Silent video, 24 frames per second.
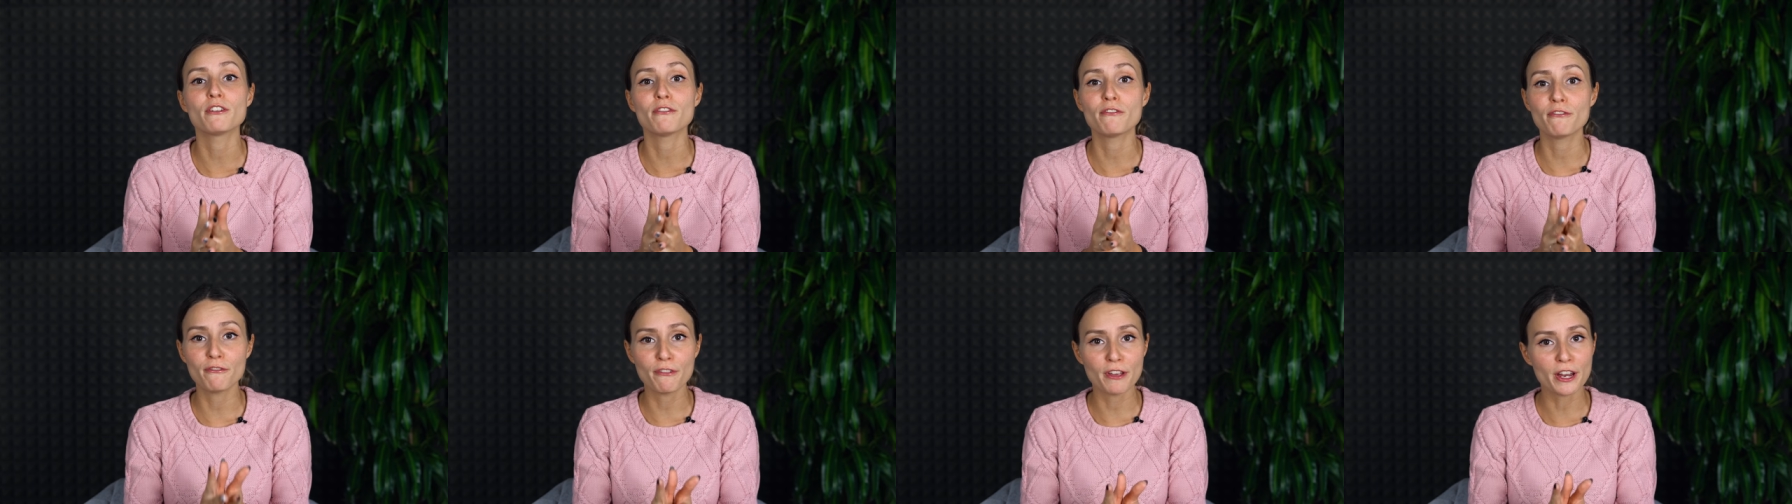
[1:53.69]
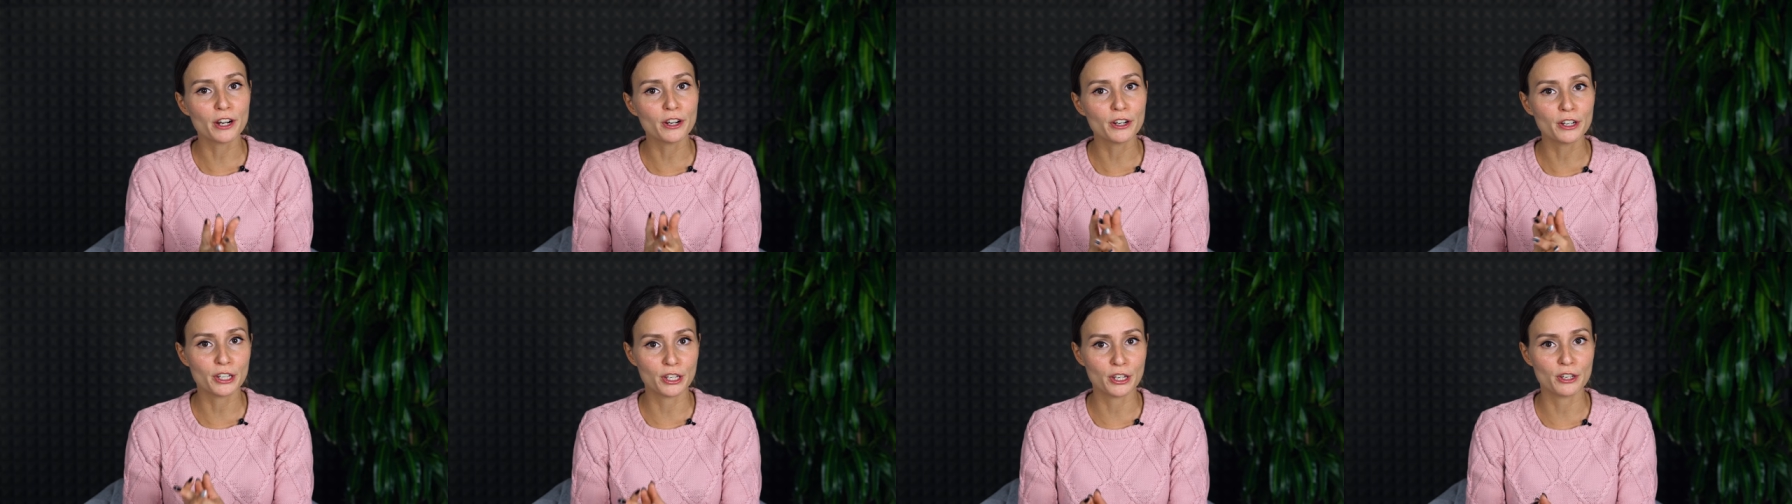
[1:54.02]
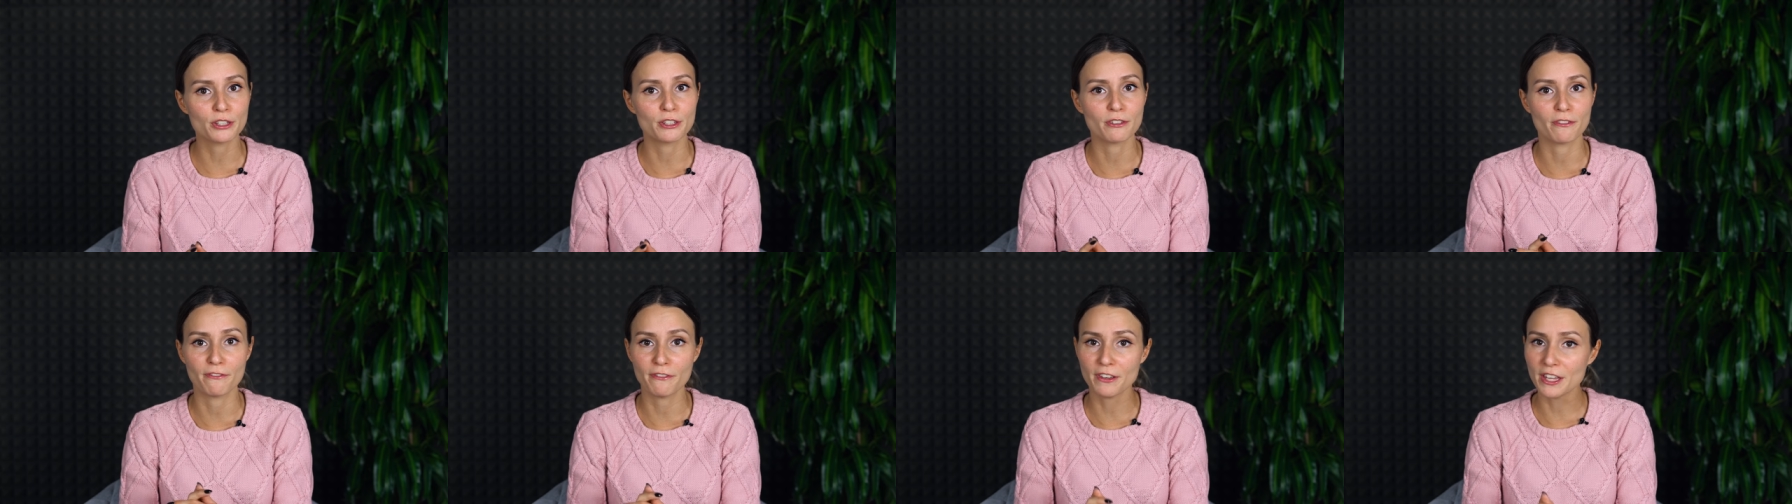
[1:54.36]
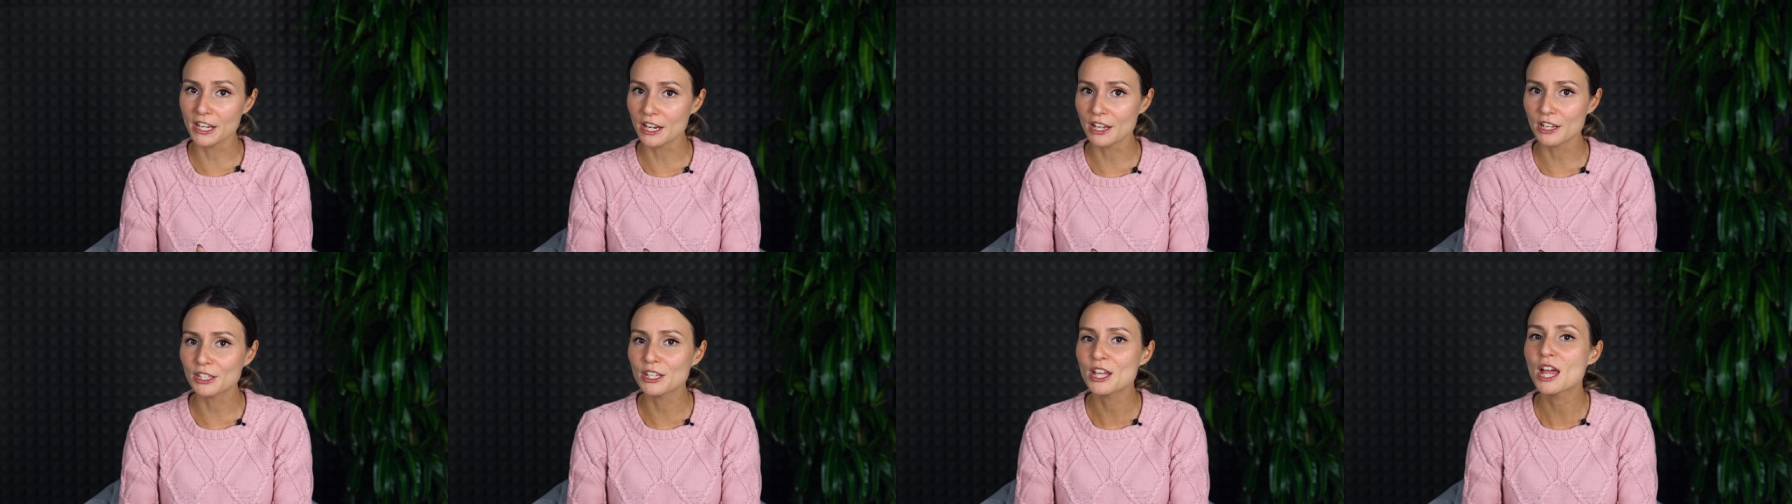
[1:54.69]
of fair use of
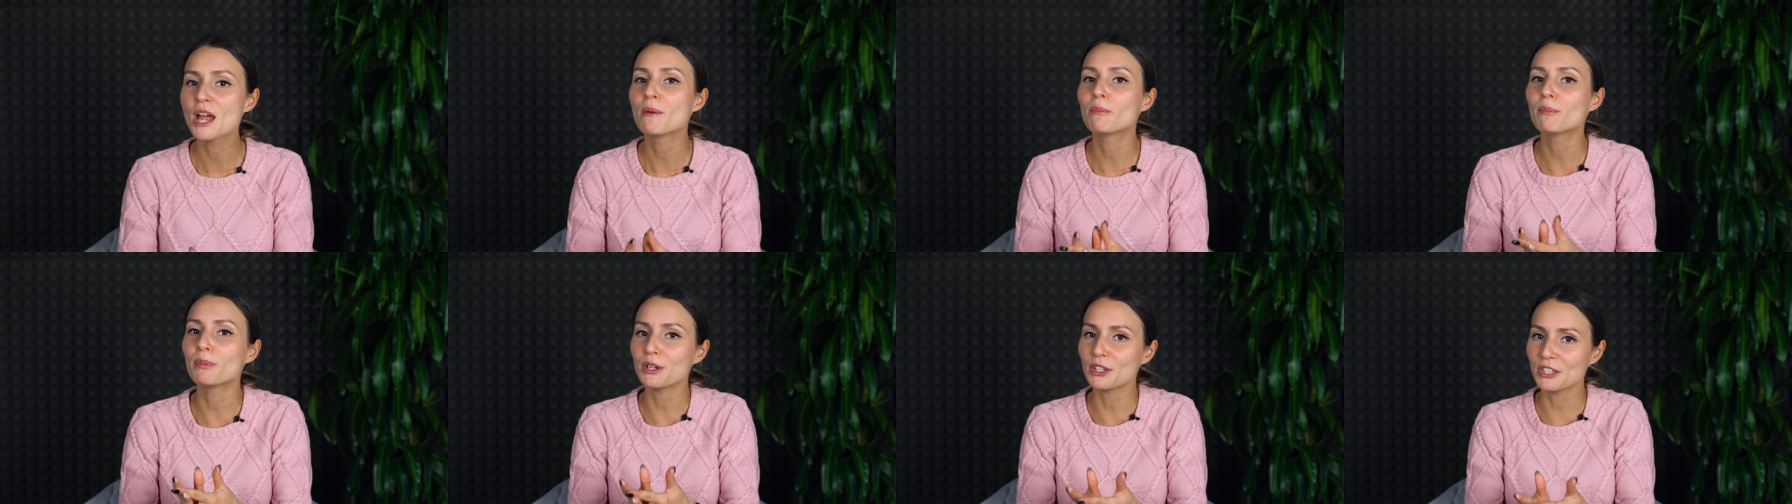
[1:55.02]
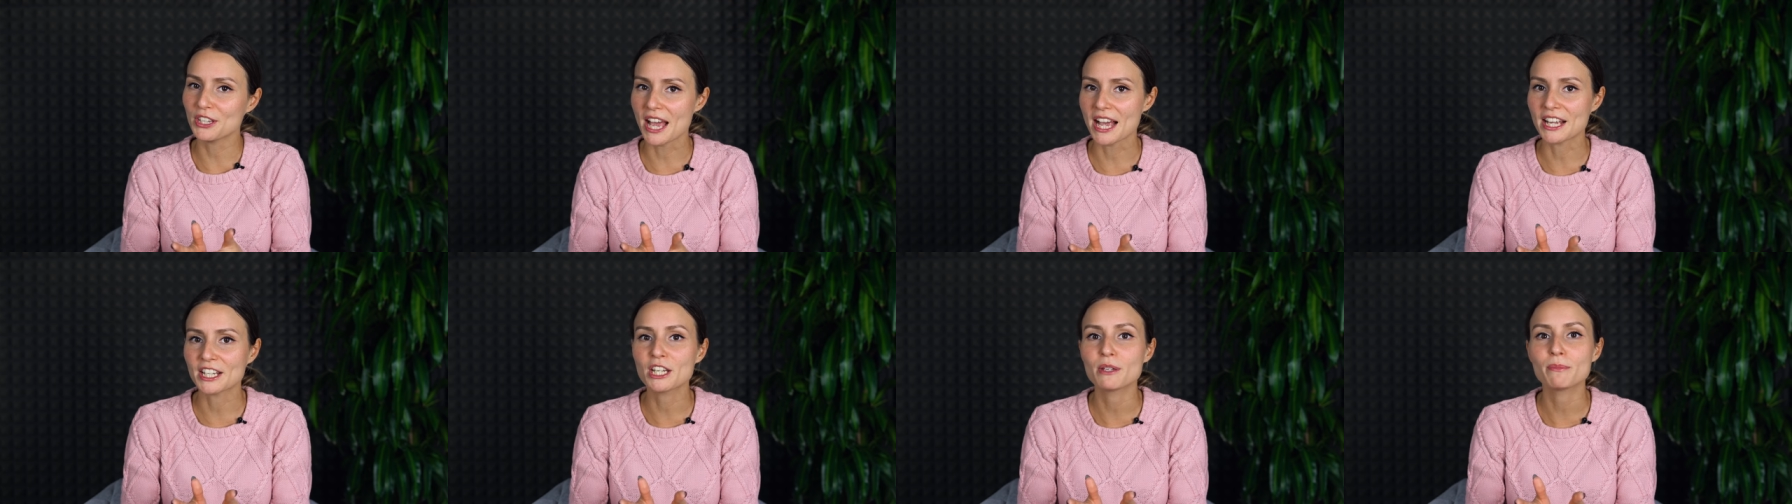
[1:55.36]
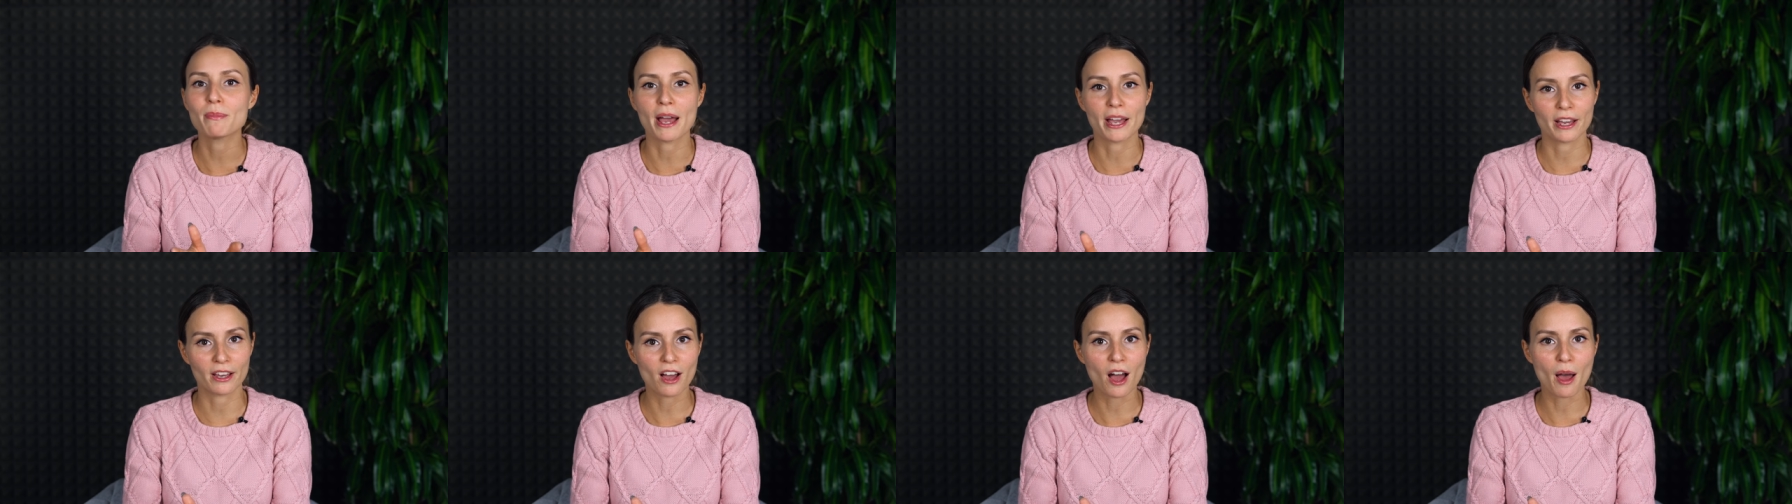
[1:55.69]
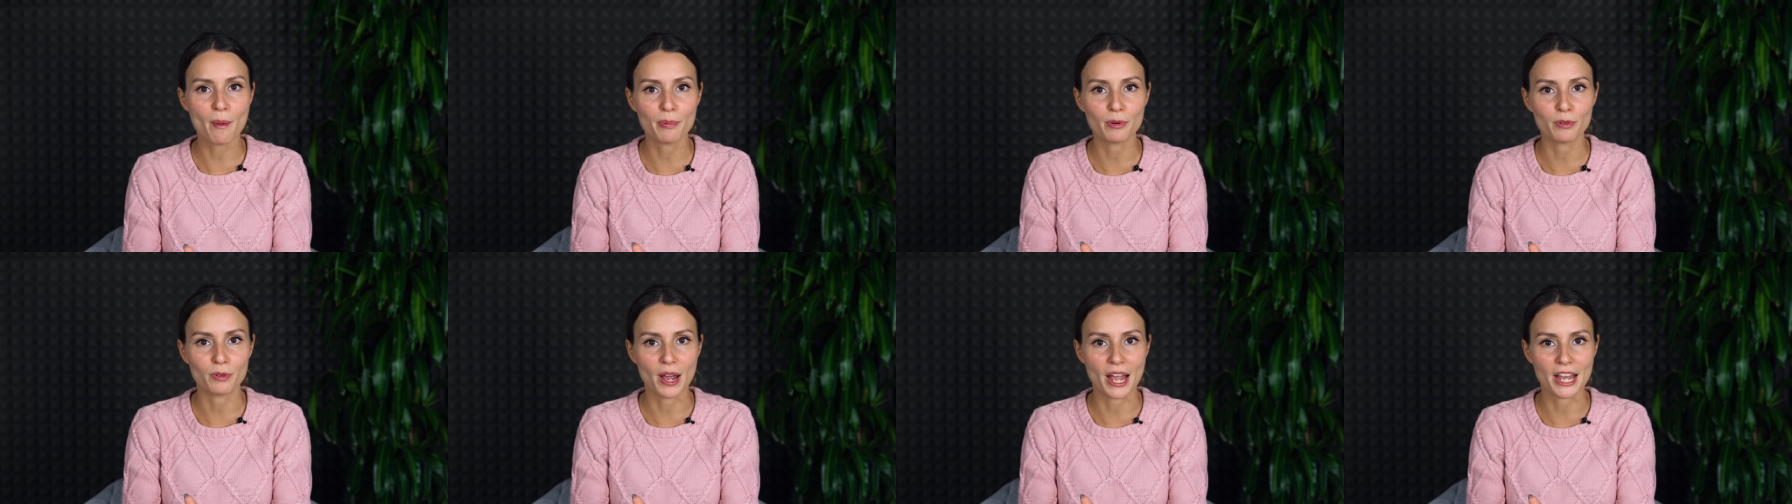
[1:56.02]
videos protected by
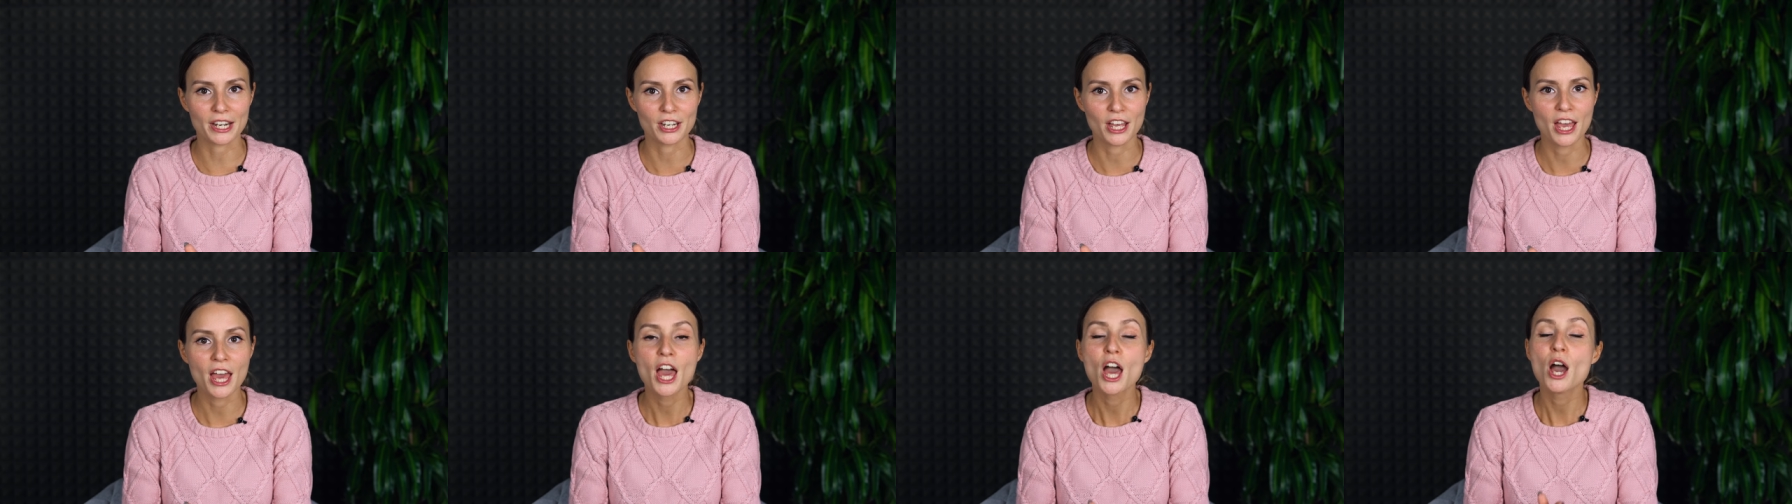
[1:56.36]
copyright,